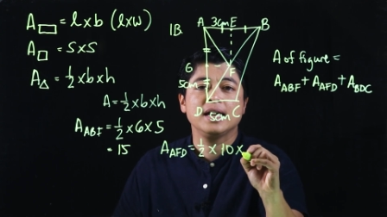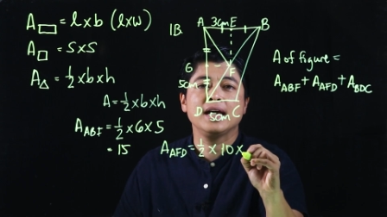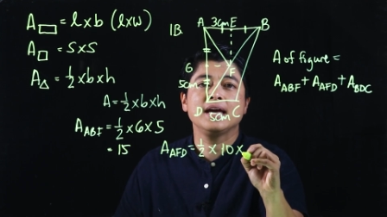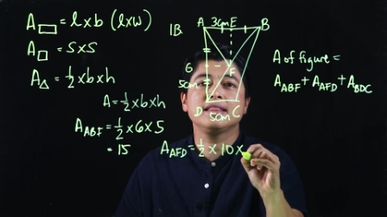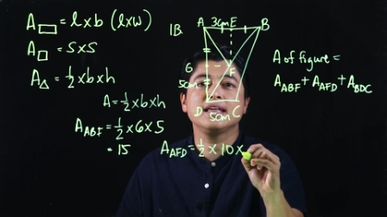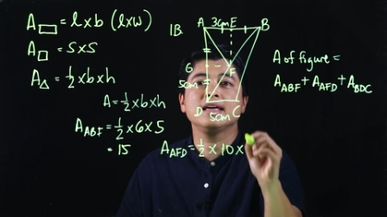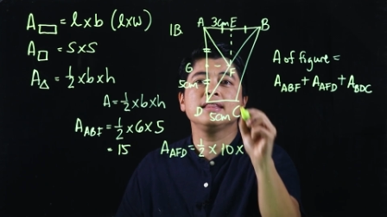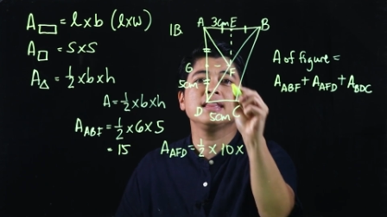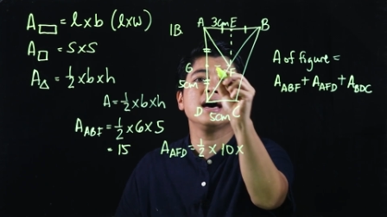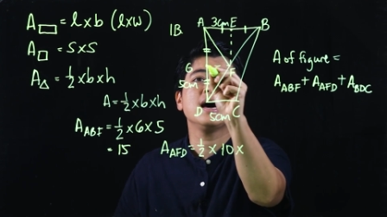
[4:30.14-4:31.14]
And
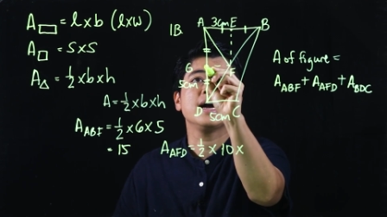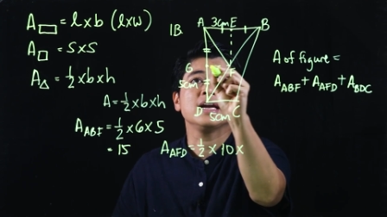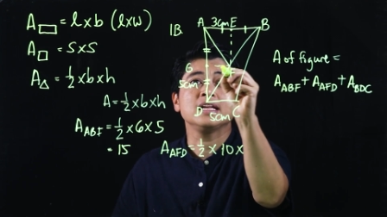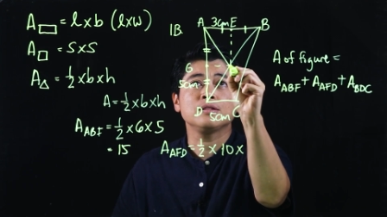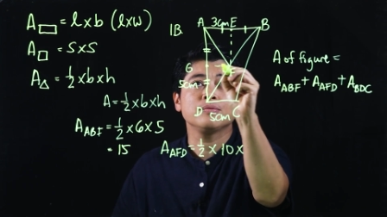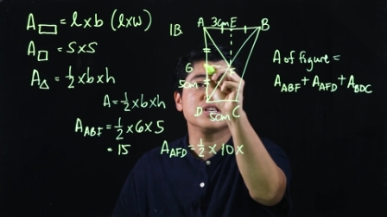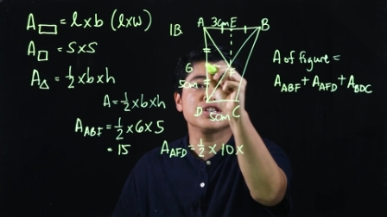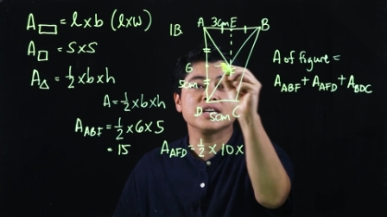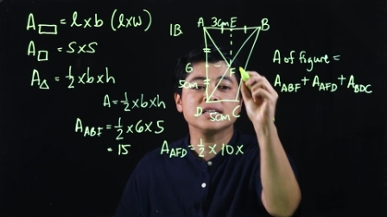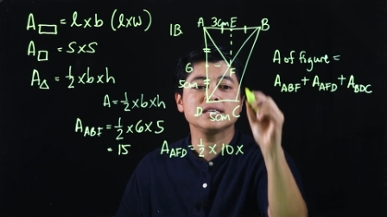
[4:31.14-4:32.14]
then the height,
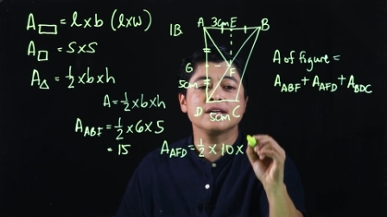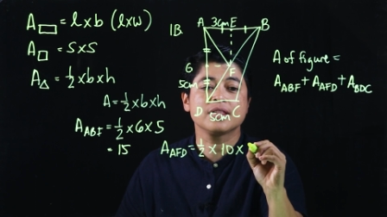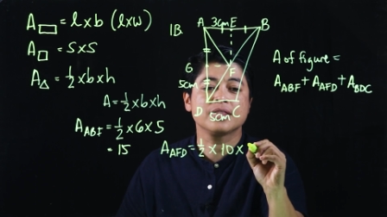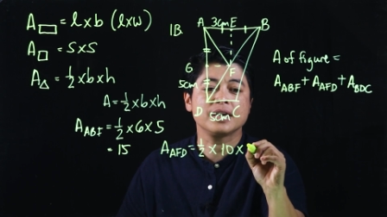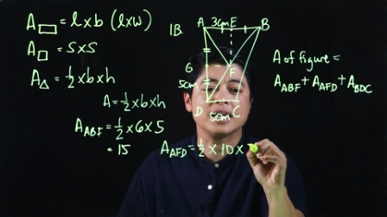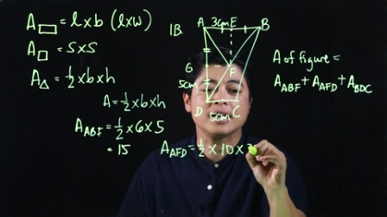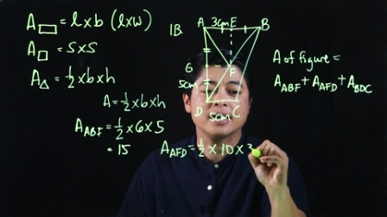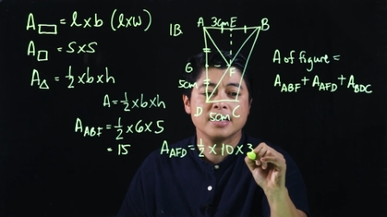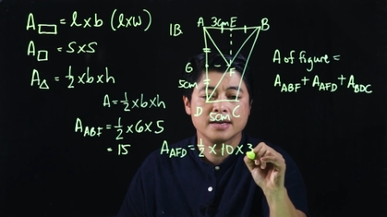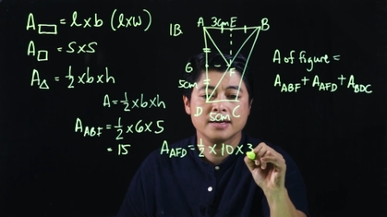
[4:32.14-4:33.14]
which is 3.
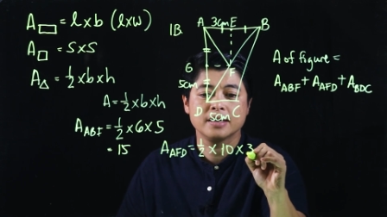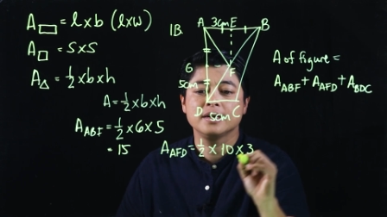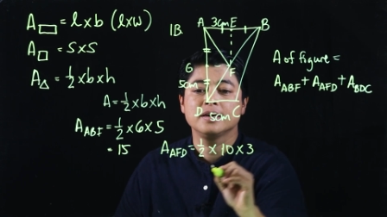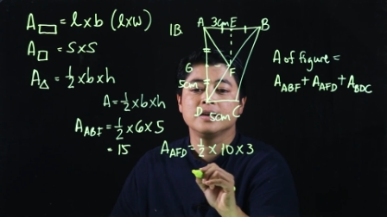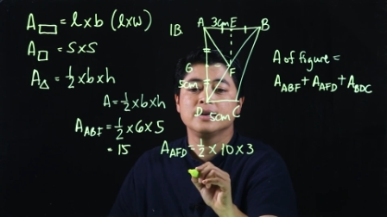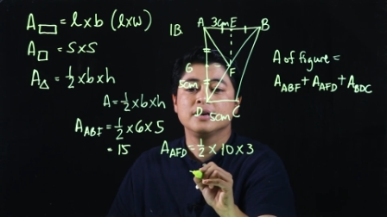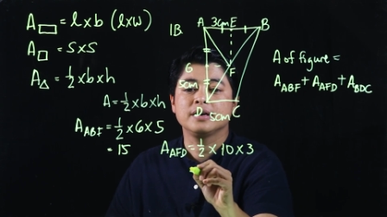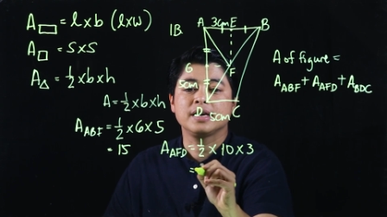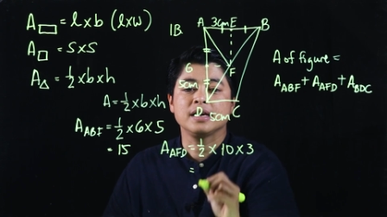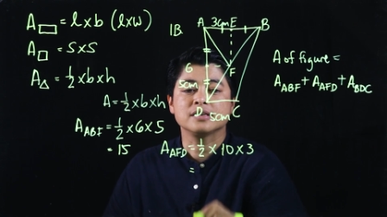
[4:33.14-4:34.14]

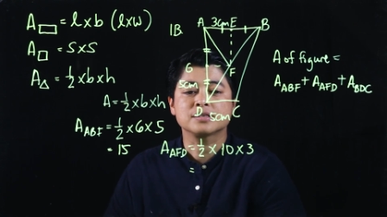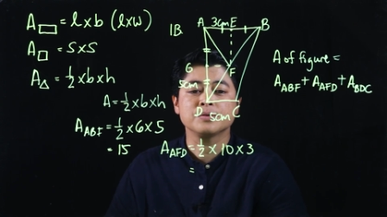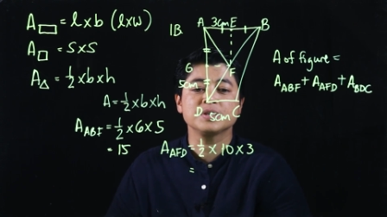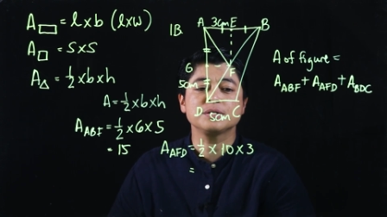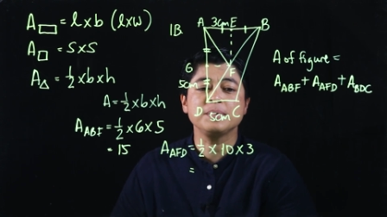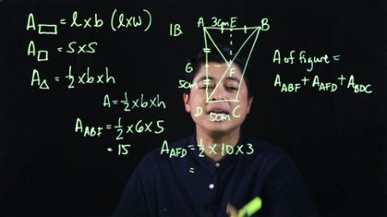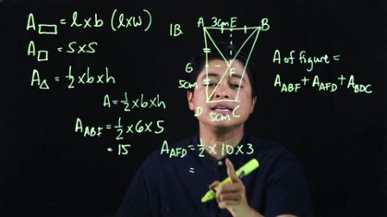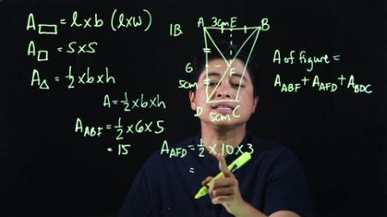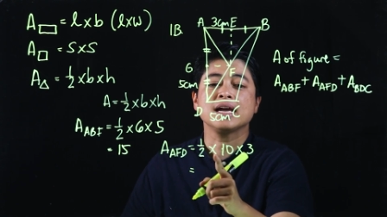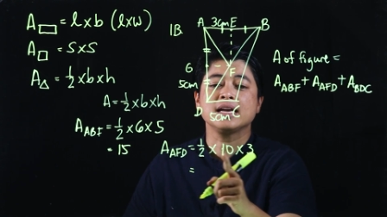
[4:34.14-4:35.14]
Okay, so which
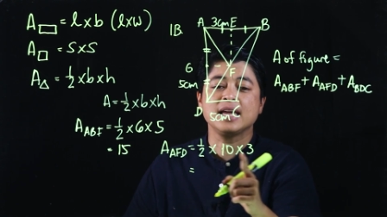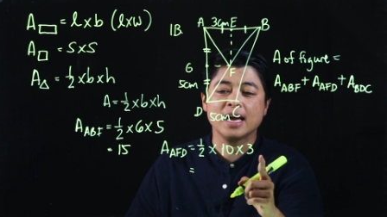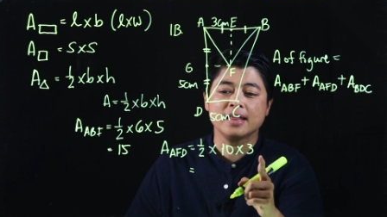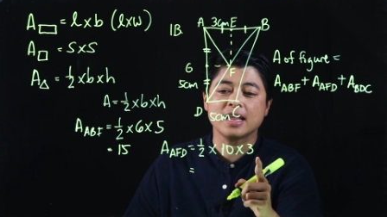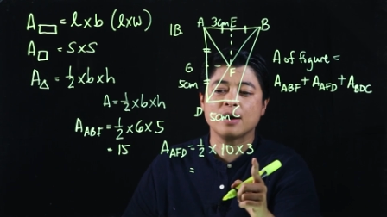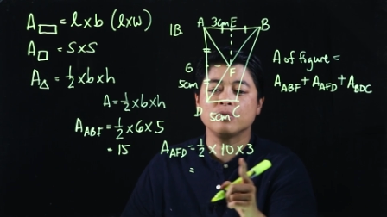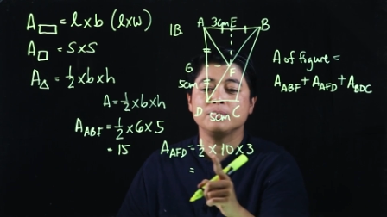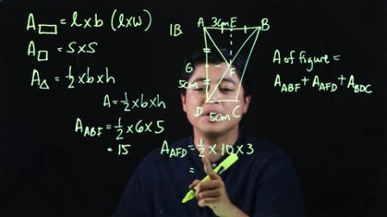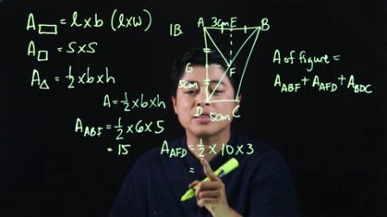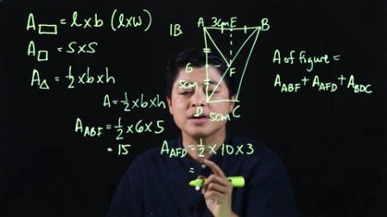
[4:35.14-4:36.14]
means, again, that
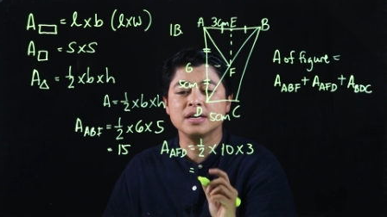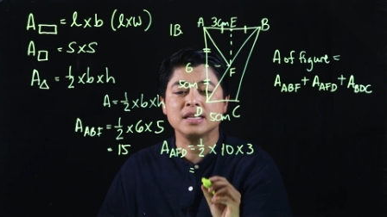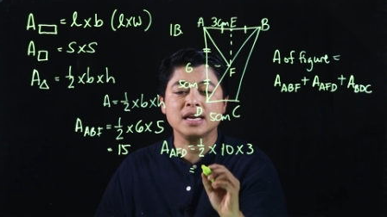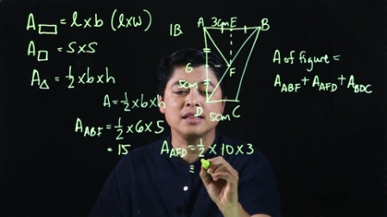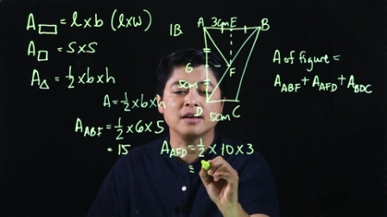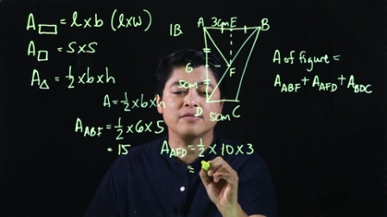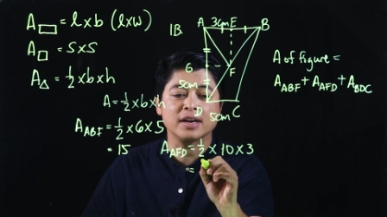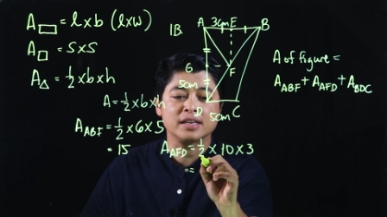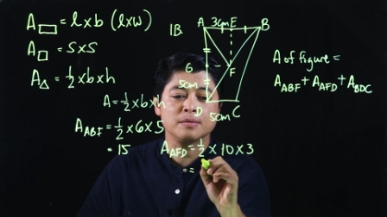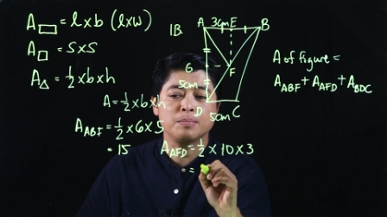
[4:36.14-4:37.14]
will be 30
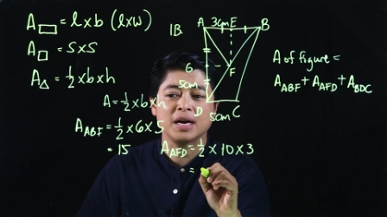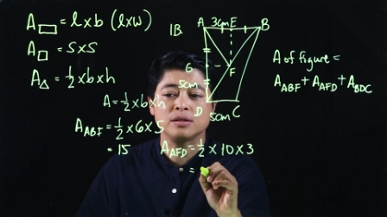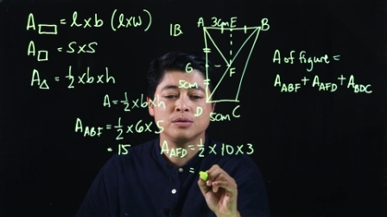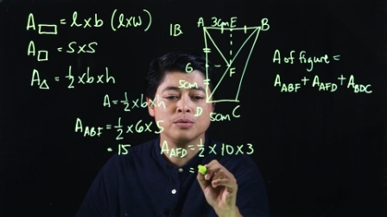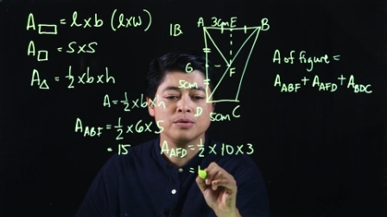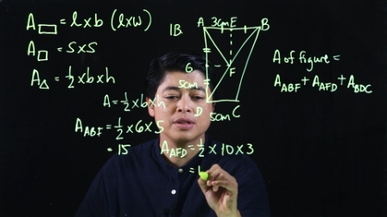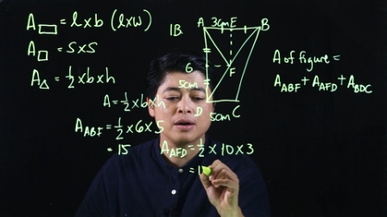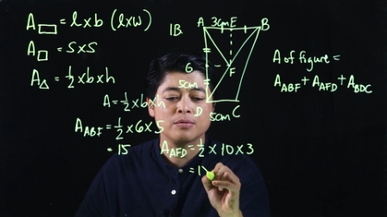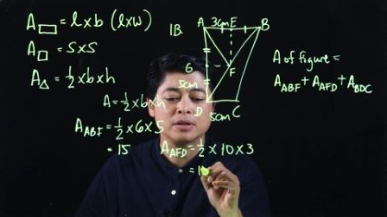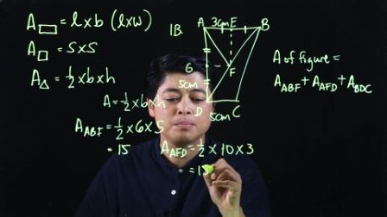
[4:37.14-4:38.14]
divided by 2.
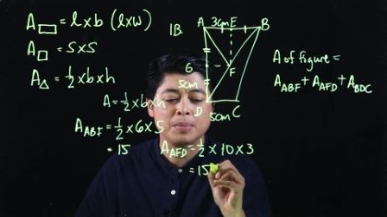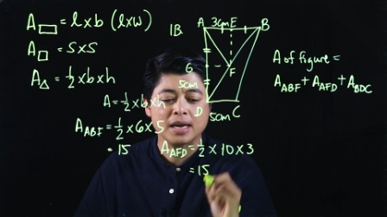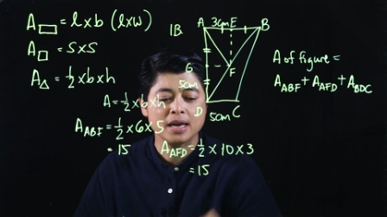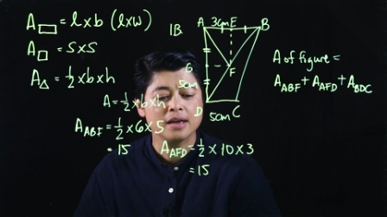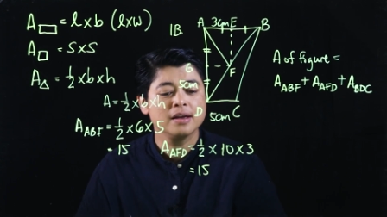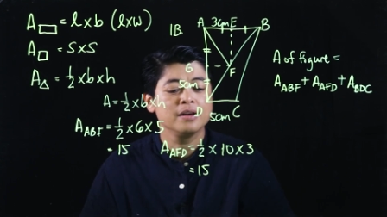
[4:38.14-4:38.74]
That would be